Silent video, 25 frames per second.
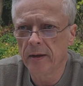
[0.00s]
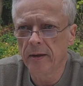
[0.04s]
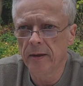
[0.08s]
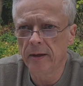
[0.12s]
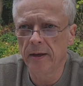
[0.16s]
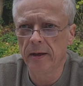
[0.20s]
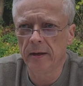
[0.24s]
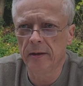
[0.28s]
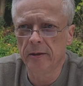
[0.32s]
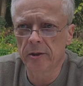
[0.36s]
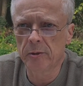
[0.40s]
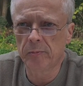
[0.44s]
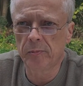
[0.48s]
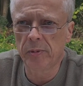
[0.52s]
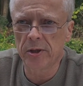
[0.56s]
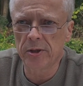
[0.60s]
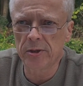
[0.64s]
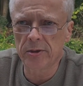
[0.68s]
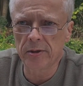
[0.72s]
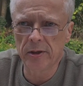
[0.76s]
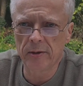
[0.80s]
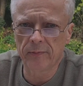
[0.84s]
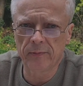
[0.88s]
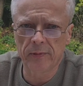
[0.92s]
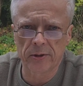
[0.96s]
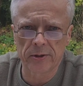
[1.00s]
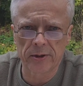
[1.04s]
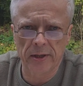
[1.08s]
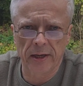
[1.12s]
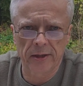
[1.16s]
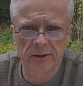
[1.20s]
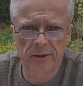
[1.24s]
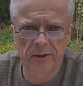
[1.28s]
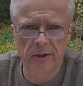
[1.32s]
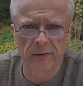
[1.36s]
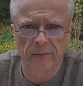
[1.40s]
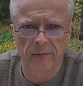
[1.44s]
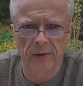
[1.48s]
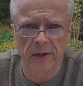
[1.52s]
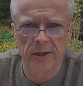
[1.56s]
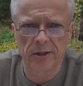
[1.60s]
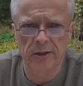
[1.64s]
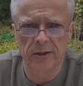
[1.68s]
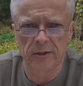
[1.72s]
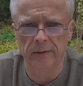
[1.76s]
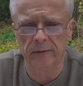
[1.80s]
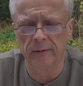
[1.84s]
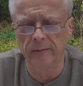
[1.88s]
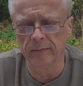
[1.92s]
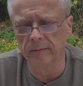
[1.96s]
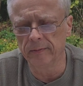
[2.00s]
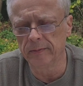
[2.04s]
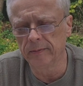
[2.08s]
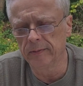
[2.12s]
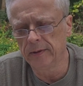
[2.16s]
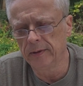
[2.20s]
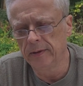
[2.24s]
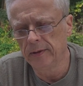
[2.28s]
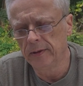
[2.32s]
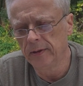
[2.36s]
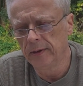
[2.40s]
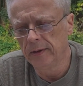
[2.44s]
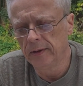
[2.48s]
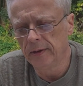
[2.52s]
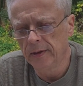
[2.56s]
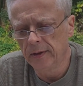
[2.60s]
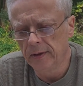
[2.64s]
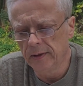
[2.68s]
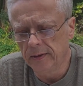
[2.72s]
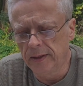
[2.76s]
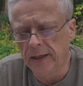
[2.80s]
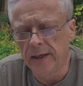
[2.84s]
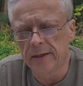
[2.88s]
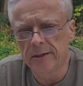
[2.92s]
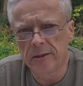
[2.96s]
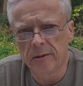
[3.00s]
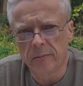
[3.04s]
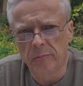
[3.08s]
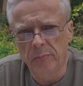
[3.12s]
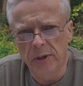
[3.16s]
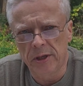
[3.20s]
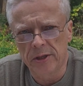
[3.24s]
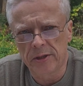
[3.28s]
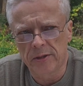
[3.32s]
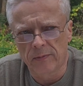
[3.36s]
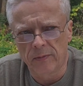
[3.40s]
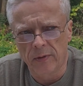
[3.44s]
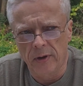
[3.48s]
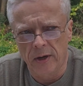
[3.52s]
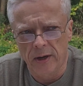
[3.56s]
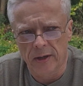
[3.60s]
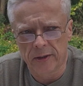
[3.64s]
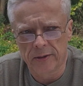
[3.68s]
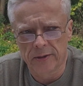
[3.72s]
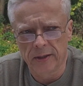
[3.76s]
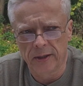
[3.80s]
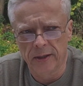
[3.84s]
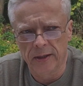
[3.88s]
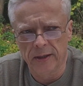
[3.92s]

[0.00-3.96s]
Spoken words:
And especially if there's excavation, that's the best rock to